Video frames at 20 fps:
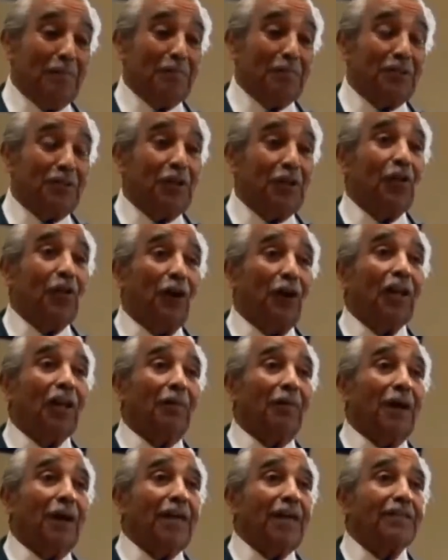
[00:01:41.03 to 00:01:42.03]
Chair, all I'm
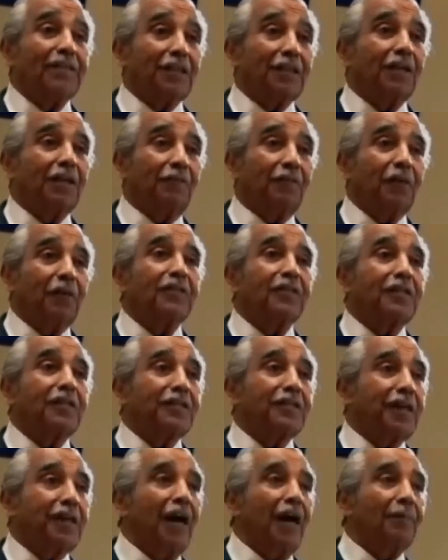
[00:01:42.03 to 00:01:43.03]
asking for is the
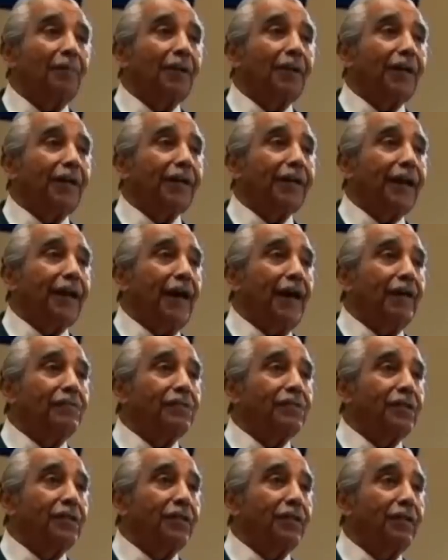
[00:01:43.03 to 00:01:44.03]
time to get
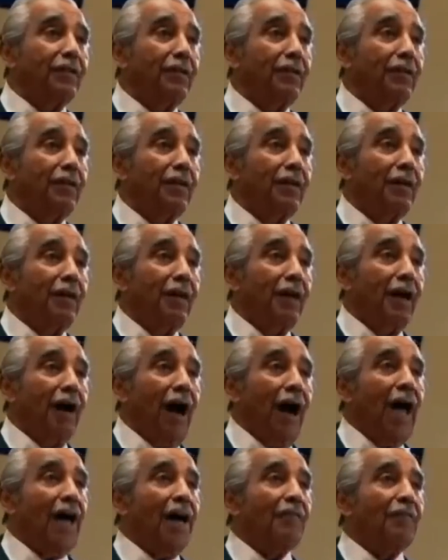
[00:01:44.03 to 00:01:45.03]
counsel. I
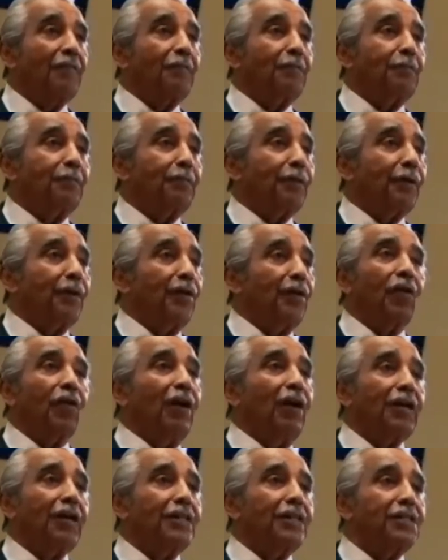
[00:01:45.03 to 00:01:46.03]
have
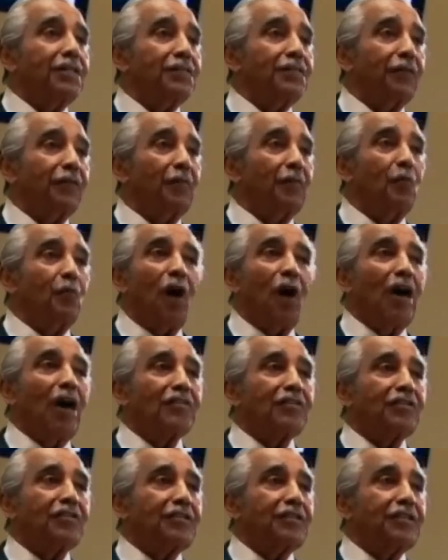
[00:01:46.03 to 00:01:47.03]
lawyers from
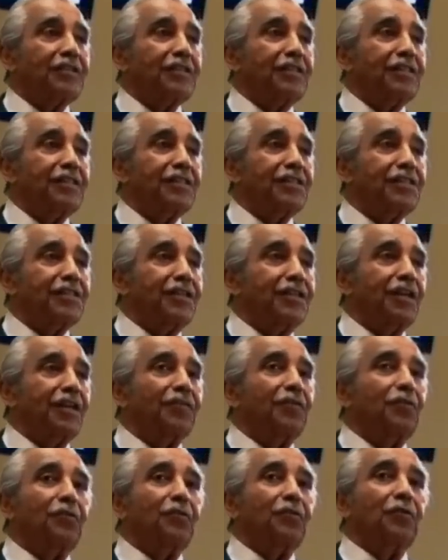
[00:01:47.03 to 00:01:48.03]
Washington, D C and
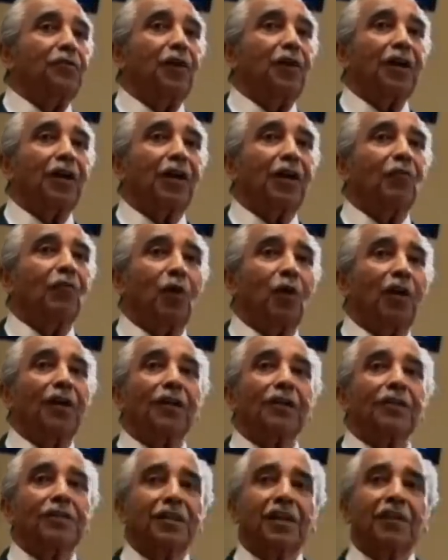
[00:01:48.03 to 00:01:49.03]
New York are willing
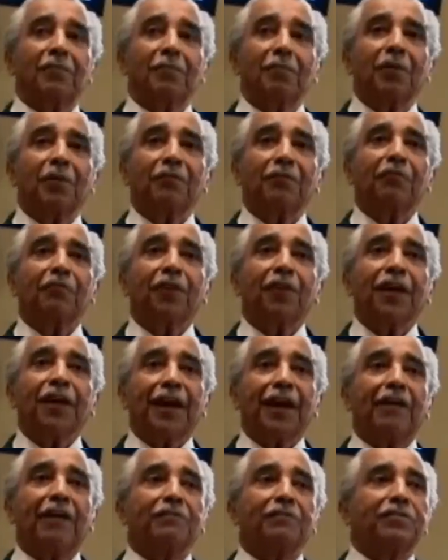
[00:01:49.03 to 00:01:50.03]
to give me free
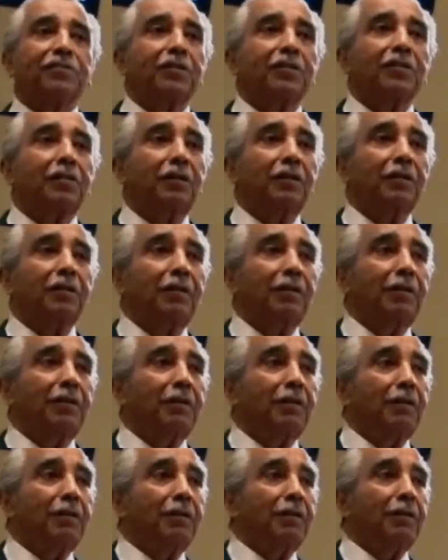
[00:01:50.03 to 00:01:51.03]
counsel
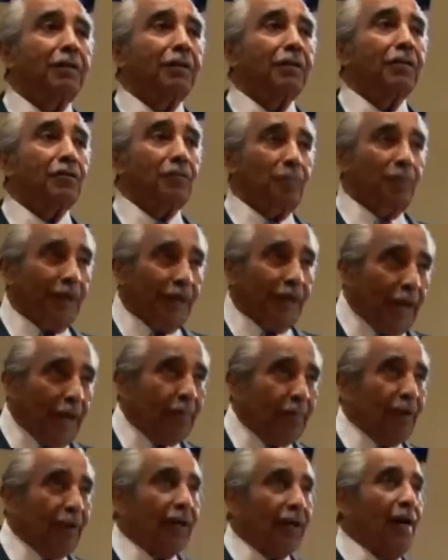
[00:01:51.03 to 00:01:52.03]
to be
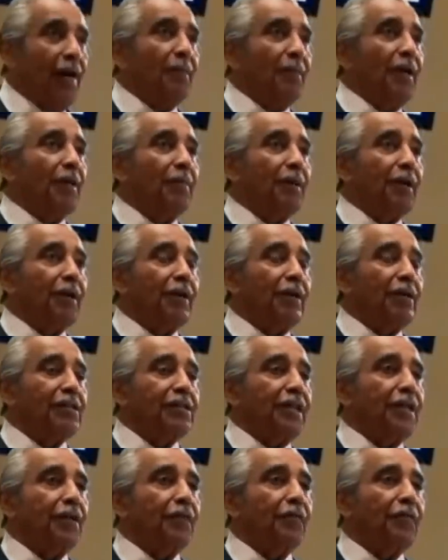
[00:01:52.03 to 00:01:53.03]
able to come here because
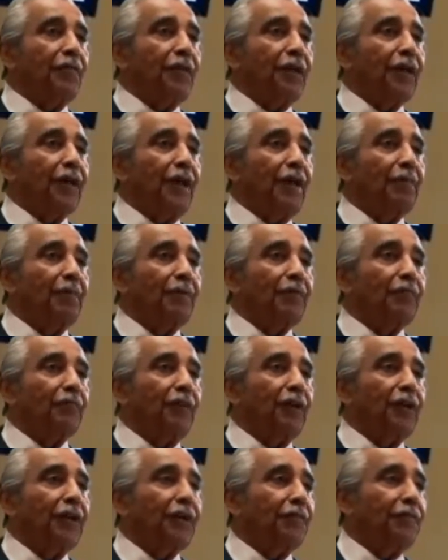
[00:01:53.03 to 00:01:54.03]
they don't think I've been
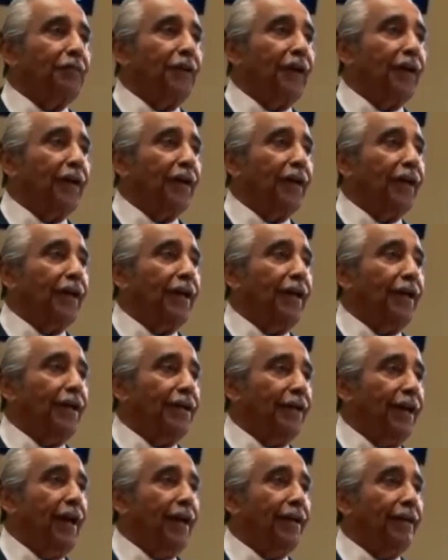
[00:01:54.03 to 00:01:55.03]
treated fairly, and
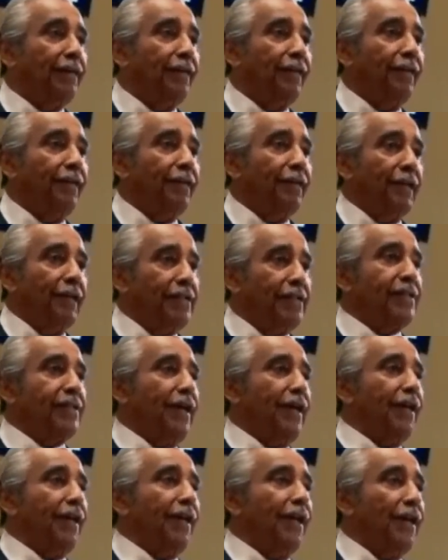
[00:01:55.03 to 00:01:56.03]
yet they
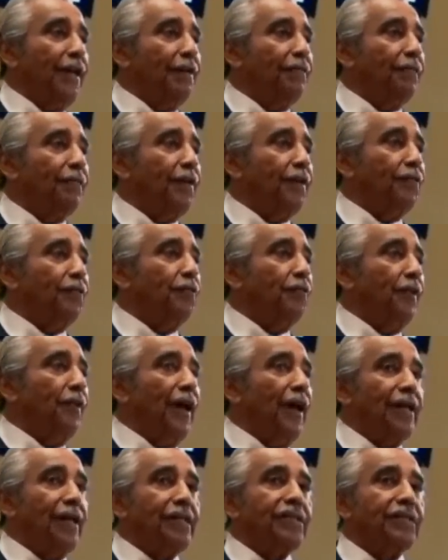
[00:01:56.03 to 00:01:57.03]
say that if they do
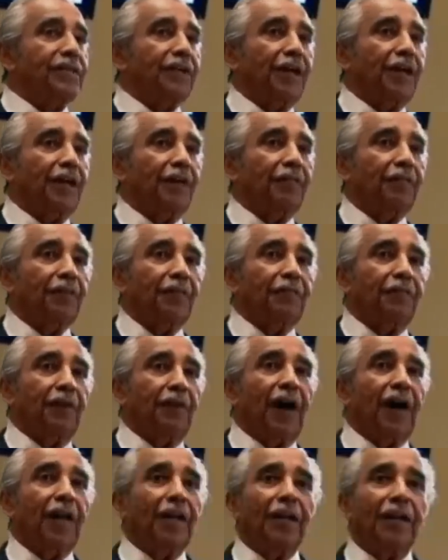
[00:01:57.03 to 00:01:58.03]
that, it's a gift and
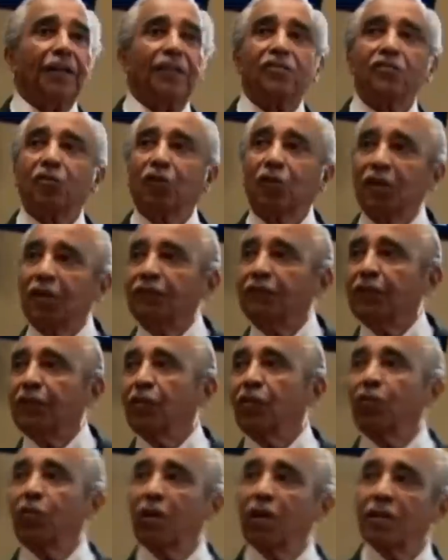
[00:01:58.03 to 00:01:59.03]
violates all of the
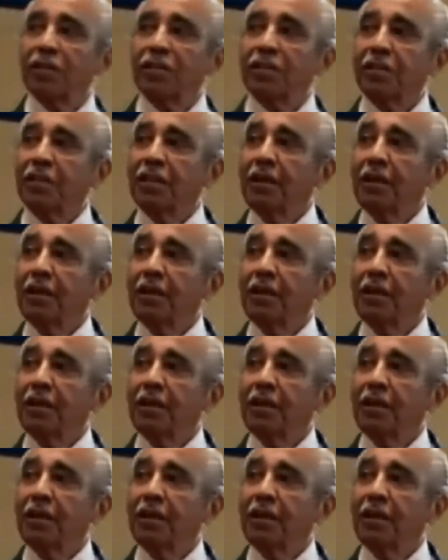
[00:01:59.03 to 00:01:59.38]
laws.